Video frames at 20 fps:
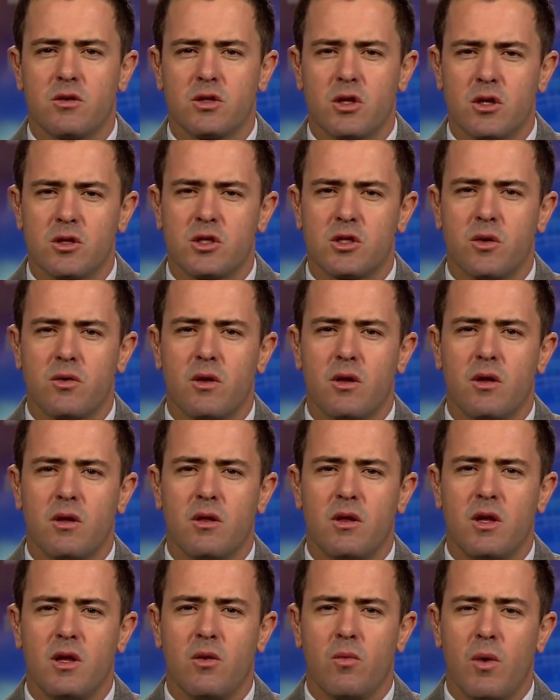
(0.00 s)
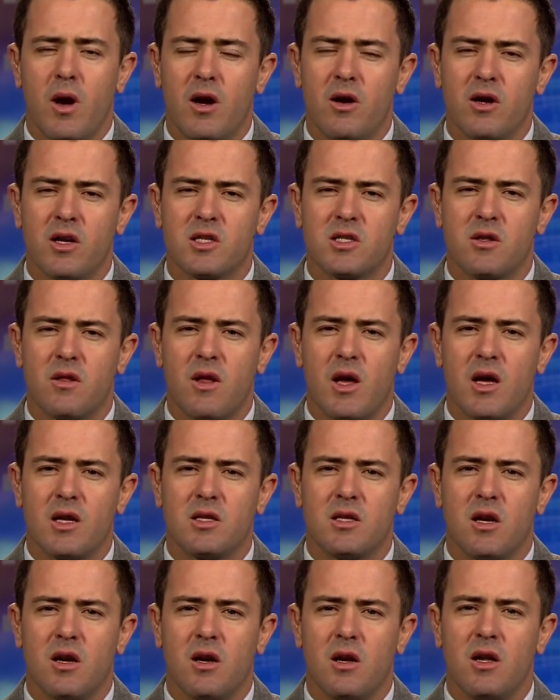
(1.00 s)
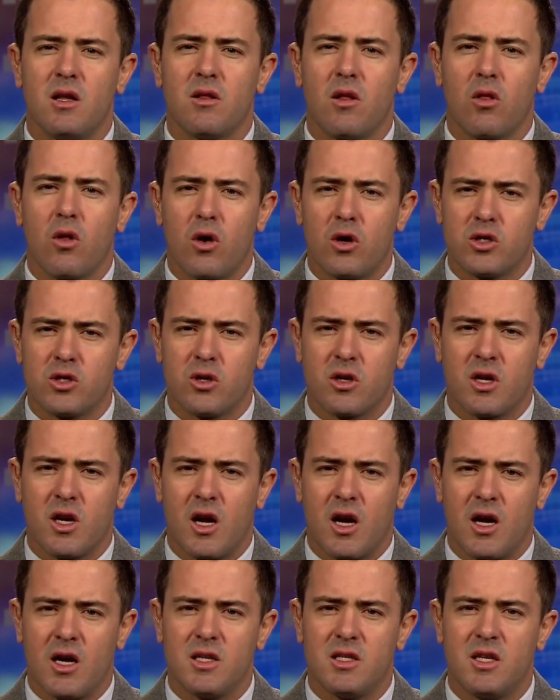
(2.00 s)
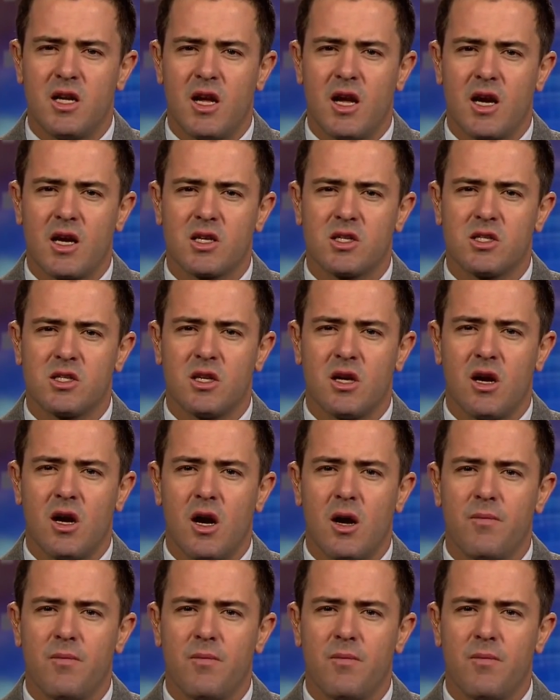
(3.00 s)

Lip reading: also the awareness that in the larger context,